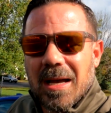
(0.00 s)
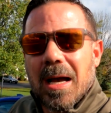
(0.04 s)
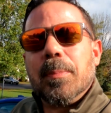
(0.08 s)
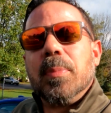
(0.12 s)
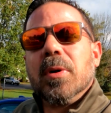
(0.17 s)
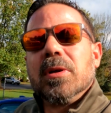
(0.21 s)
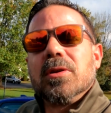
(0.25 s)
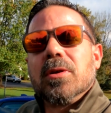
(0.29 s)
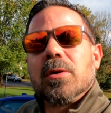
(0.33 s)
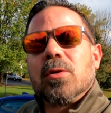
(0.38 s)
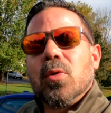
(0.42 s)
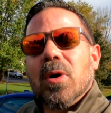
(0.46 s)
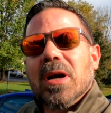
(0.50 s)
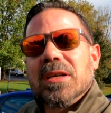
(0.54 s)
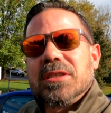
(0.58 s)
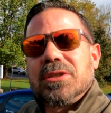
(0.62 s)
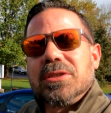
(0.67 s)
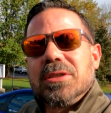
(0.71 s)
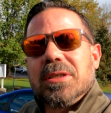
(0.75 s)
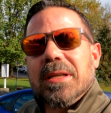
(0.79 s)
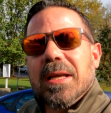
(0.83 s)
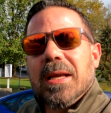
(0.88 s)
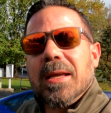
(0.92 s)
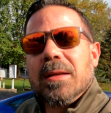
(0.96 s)
I put the
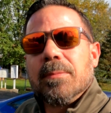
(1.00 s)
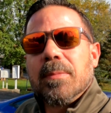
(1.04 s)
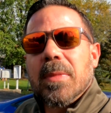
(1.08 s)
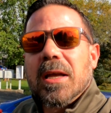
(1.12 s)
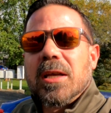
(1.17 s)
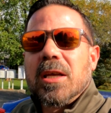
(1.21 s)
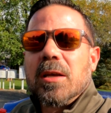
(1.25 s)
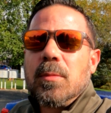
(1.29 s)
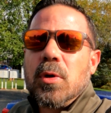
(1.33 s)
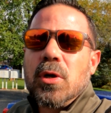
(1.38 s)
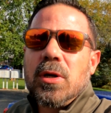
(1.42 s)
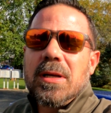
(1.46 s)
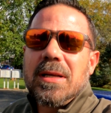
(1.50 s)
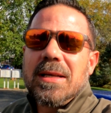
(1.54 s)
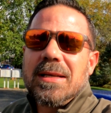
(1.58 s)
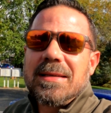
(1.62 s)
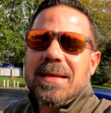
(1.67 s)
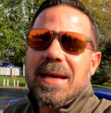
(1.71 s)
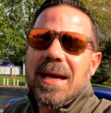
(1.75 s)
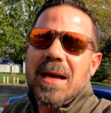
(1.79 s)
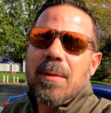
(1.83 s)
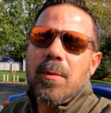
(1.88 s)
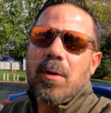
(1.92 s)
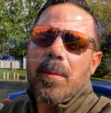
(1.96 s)
question in my community
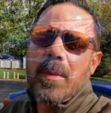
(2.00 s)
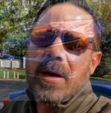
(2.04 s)
tab on